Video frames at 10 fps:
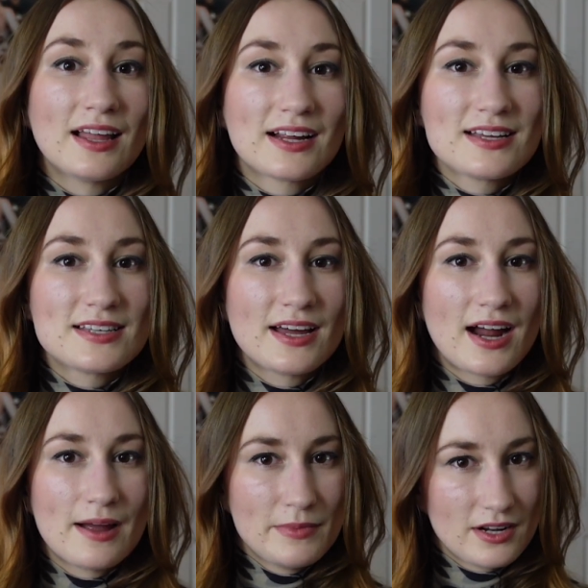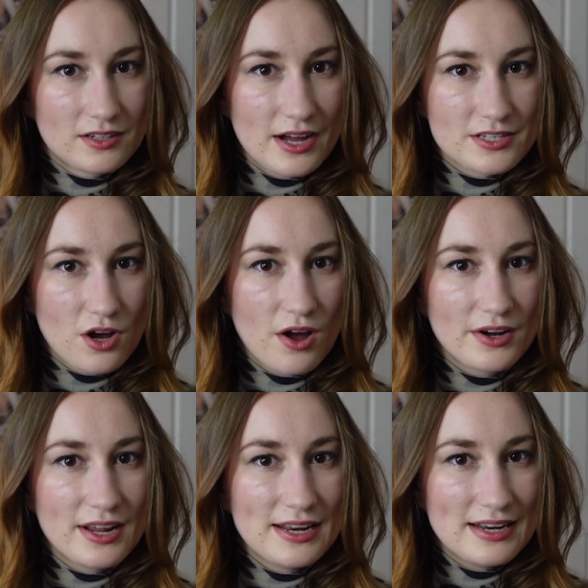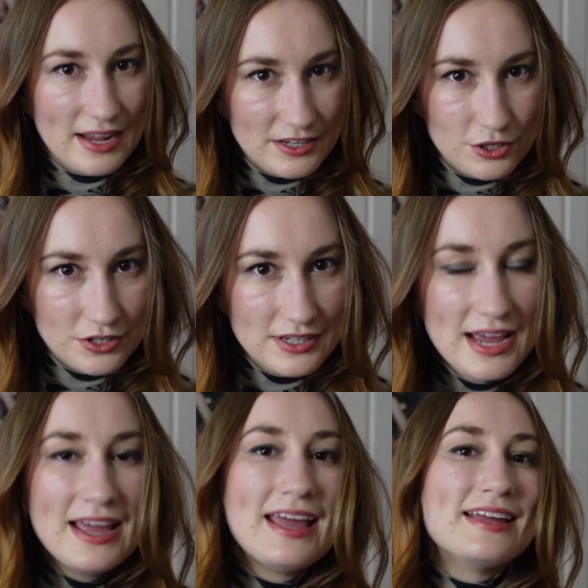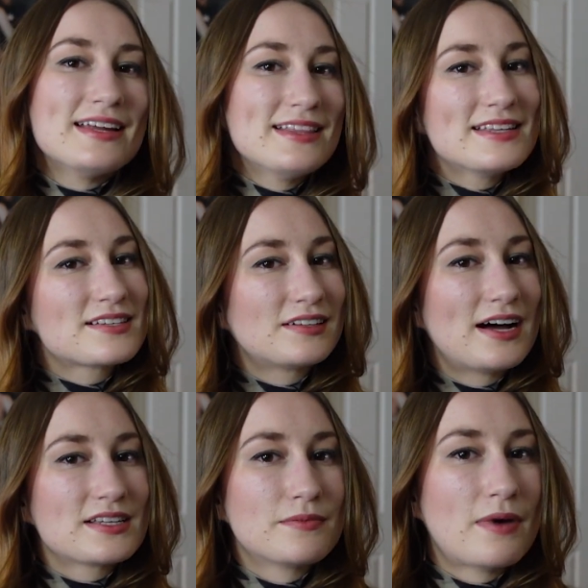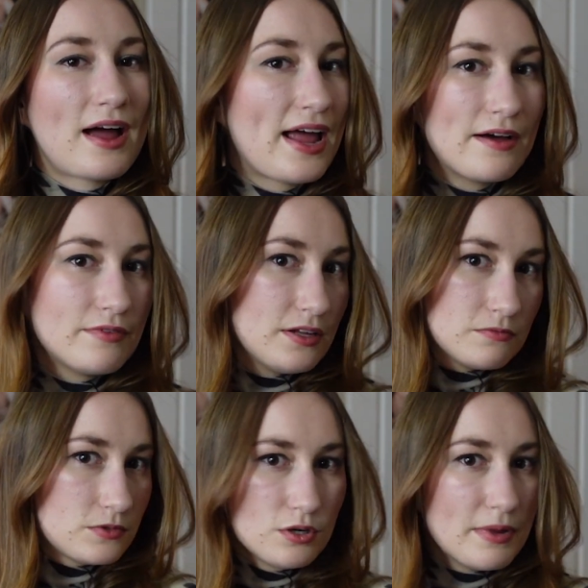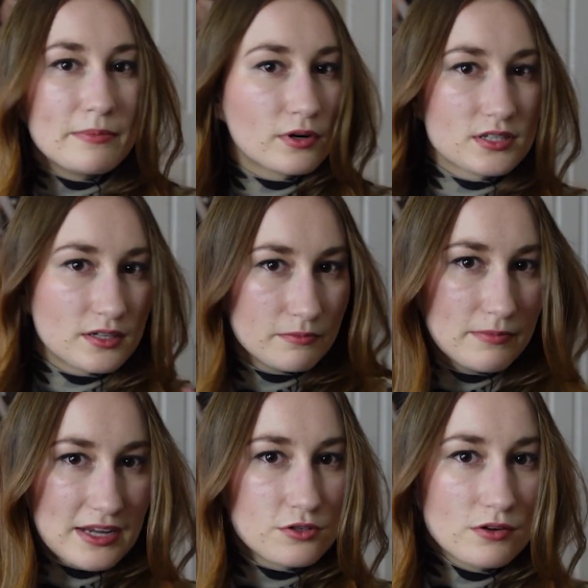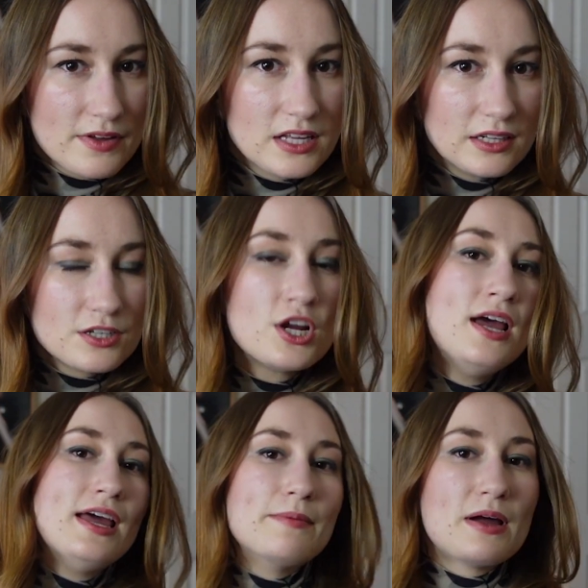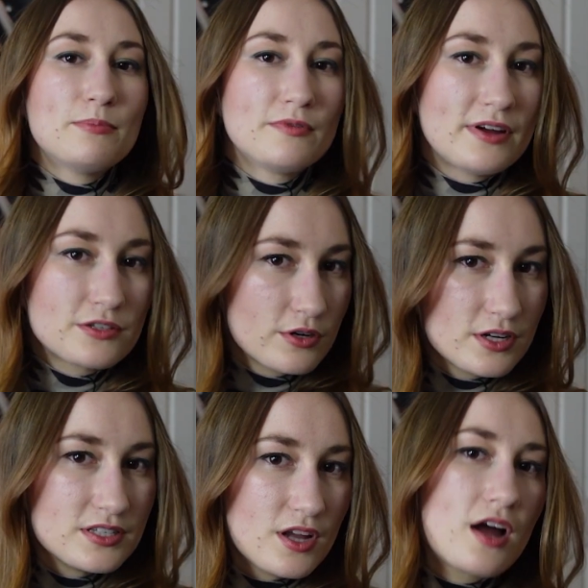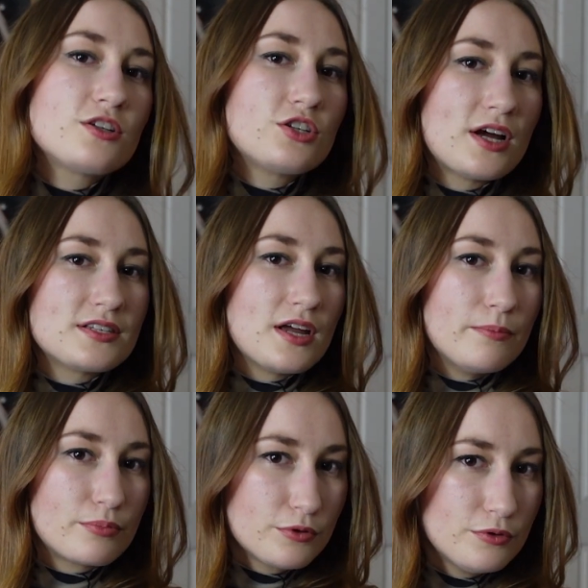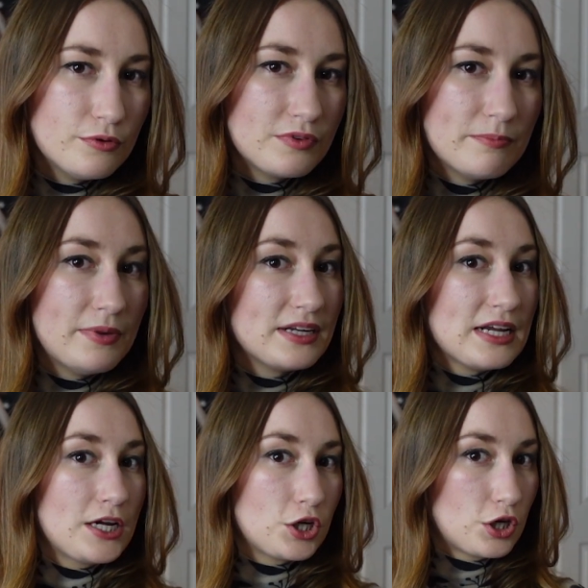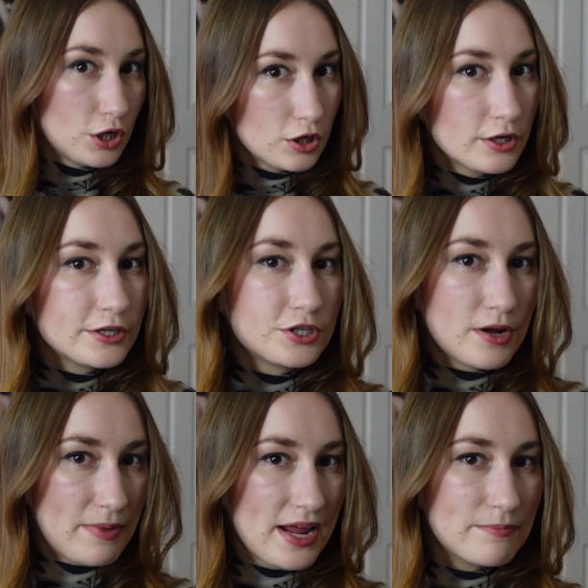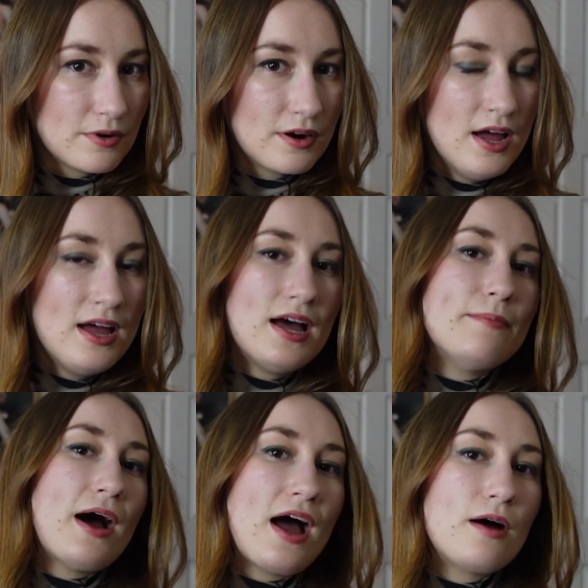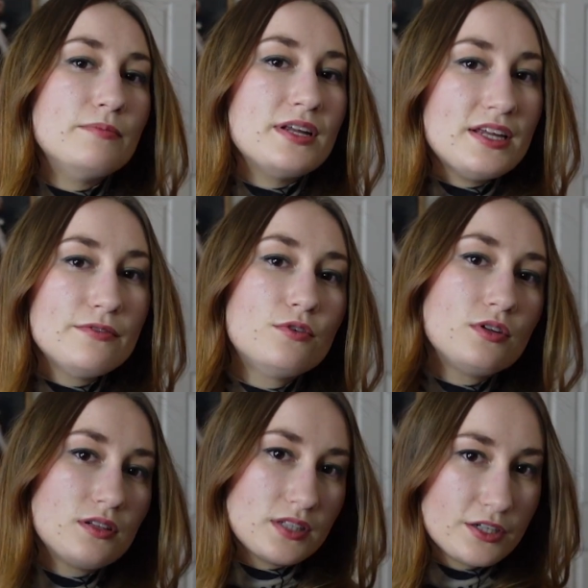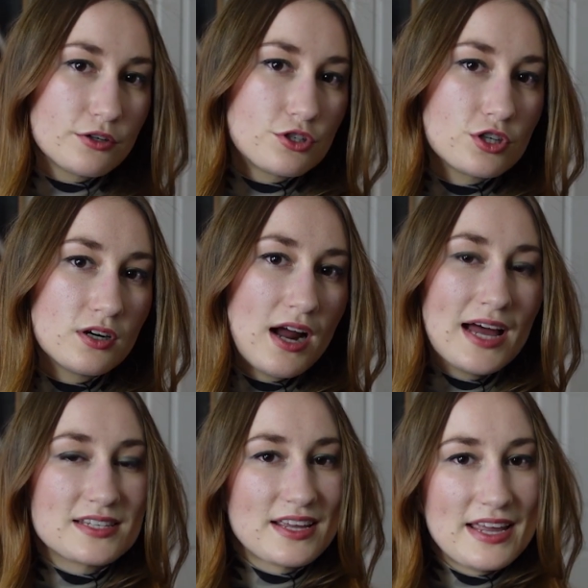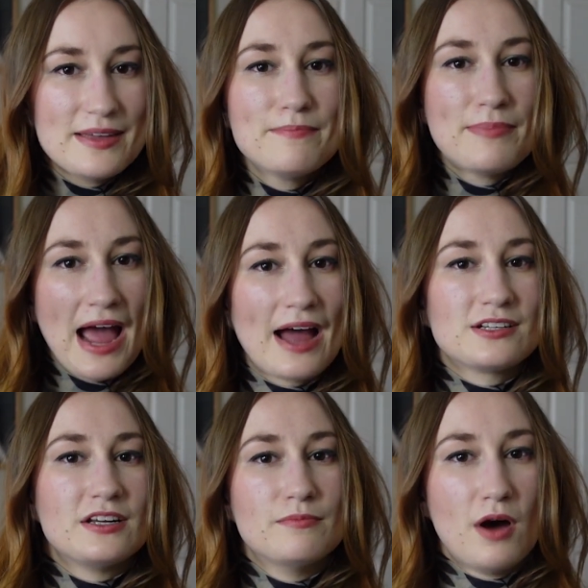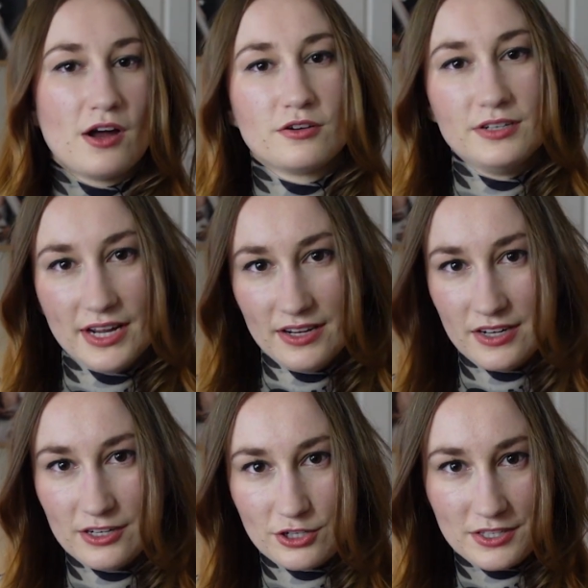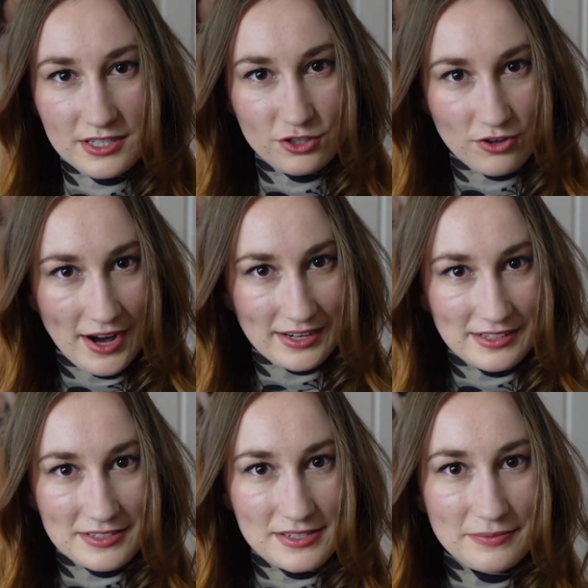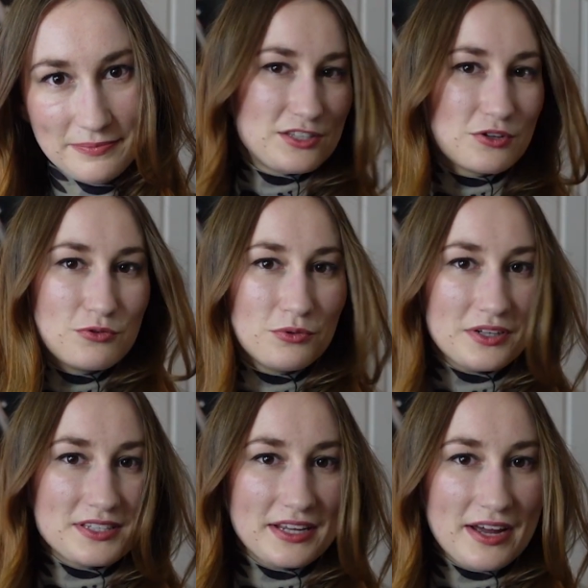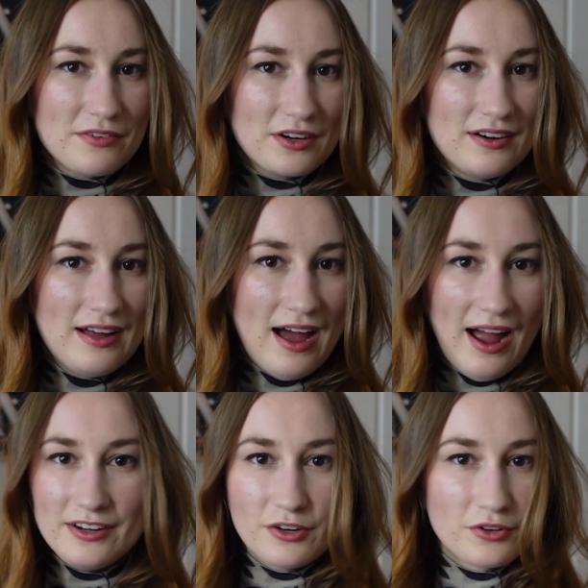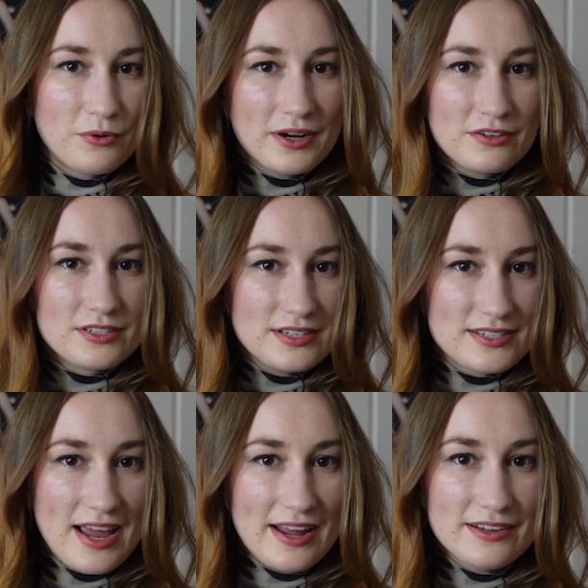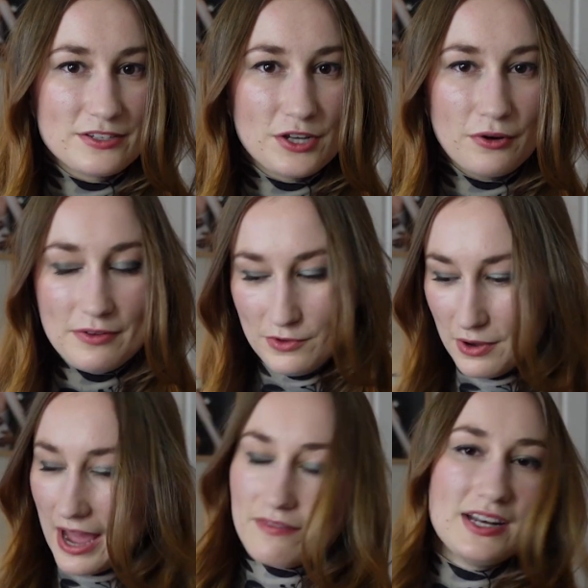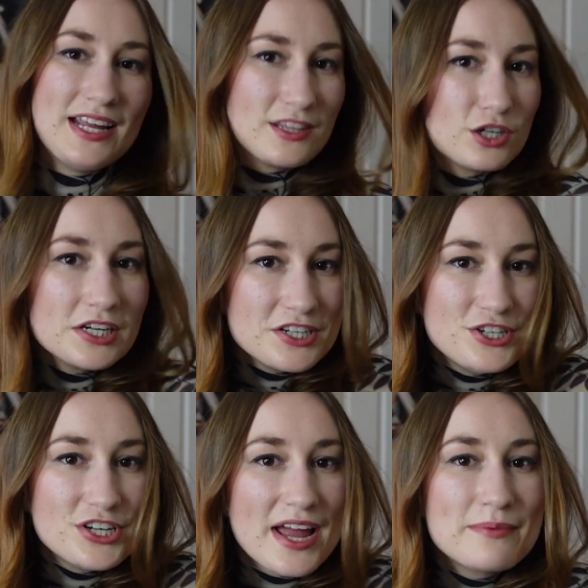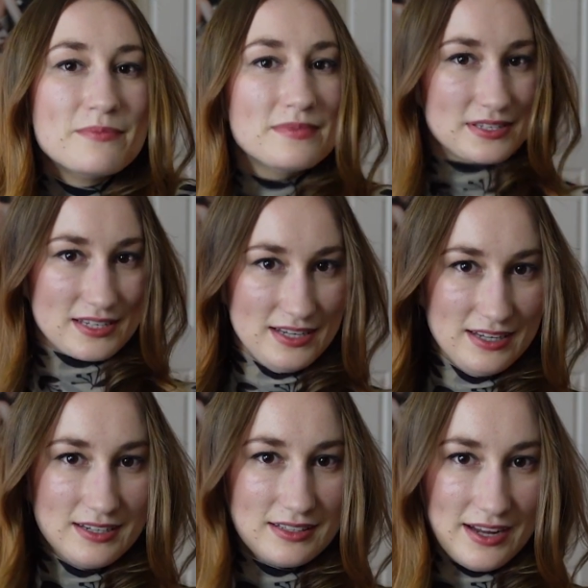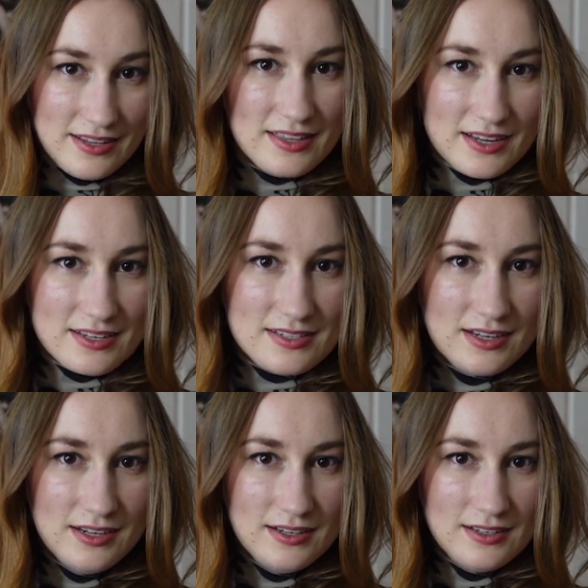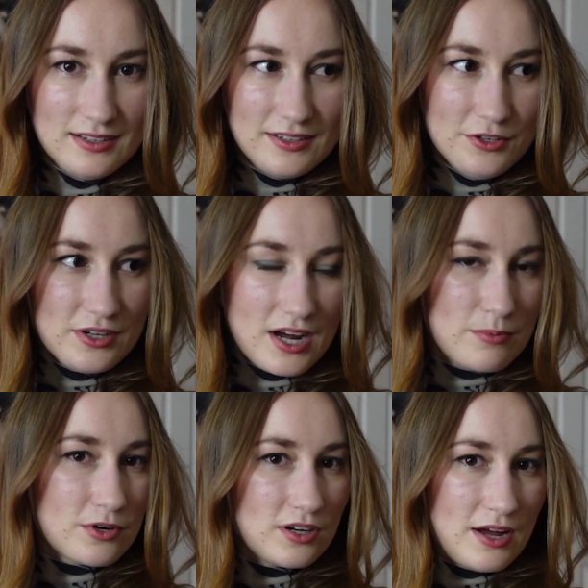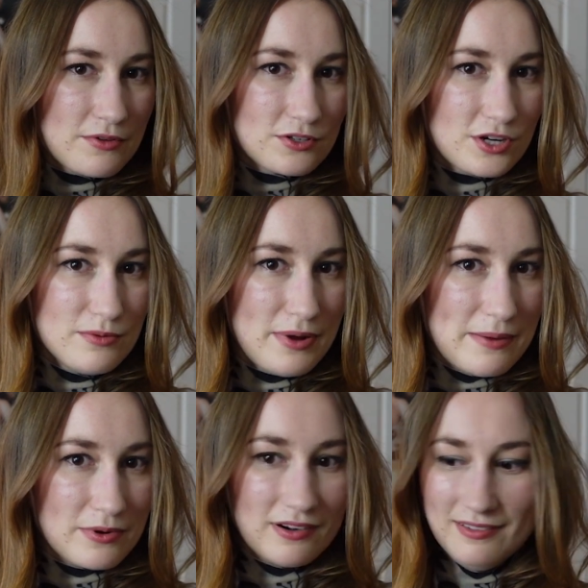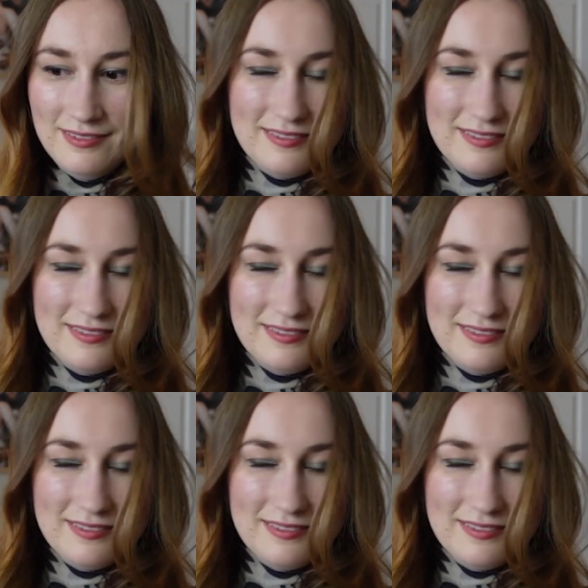Like I said, I'm in a class on knighthood, and in this class, I have a term paper. It's in Master of English, and my professor has not just approved, but encouraged a paper about how medieval literature has impacted modern day Dungeons and Dragons. It's the coolest thing ever. I know what else to say. So if you have any other gems like this, you could help a girl out with her term paper.